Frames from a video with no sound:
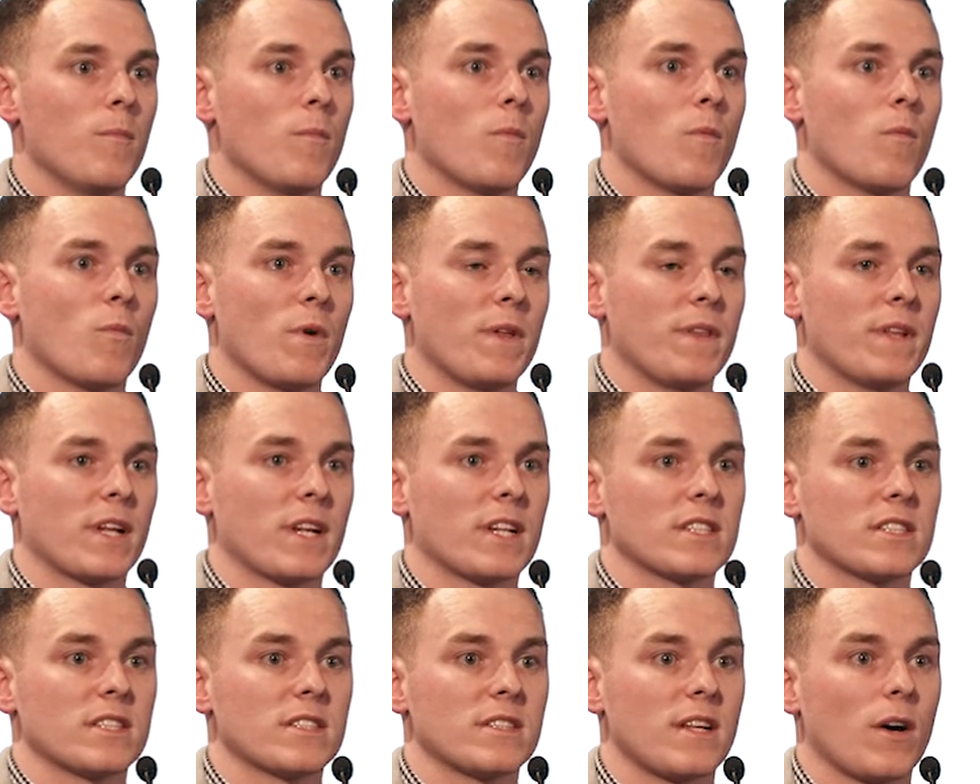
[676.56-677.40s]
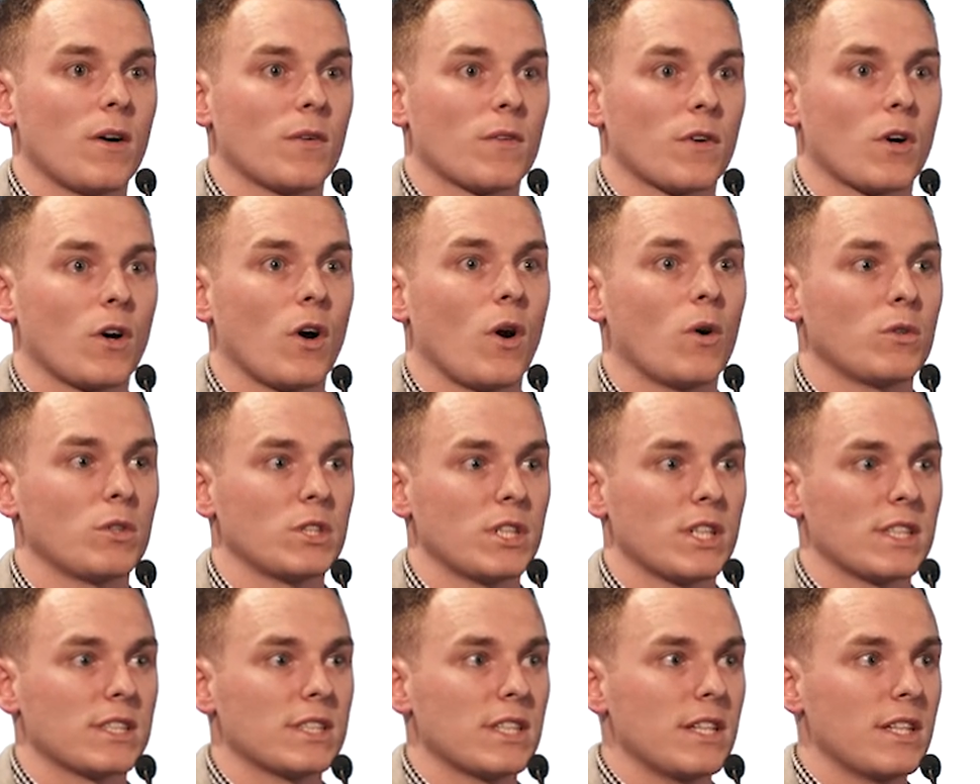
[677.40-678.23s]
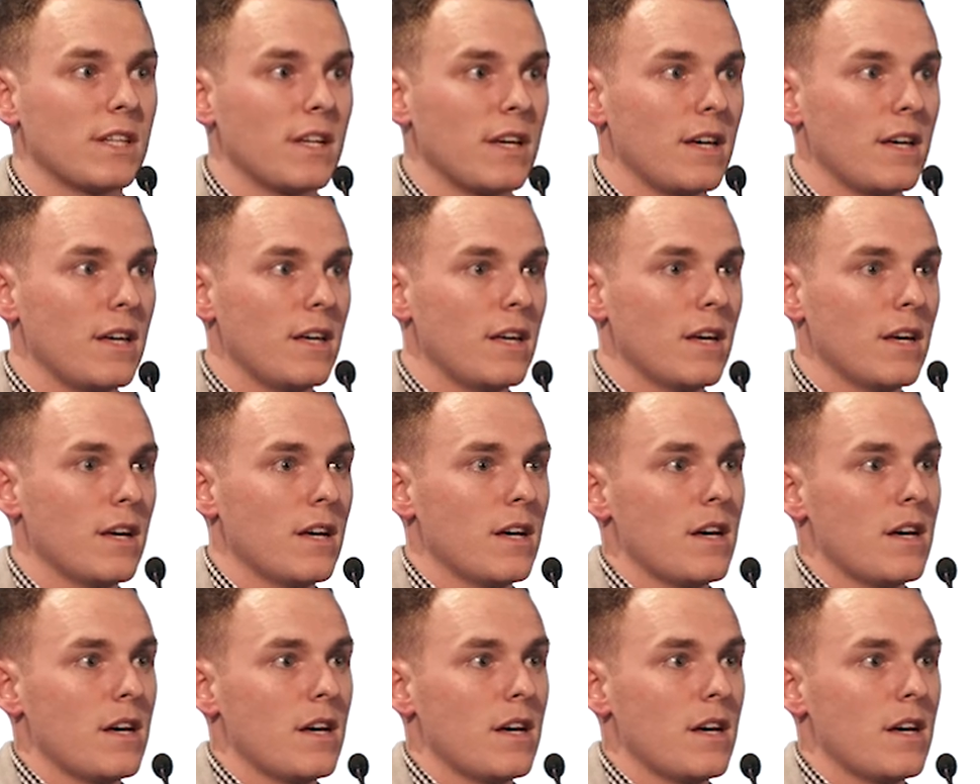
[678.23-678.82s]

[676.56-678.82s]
We think this is down to coaching at CT.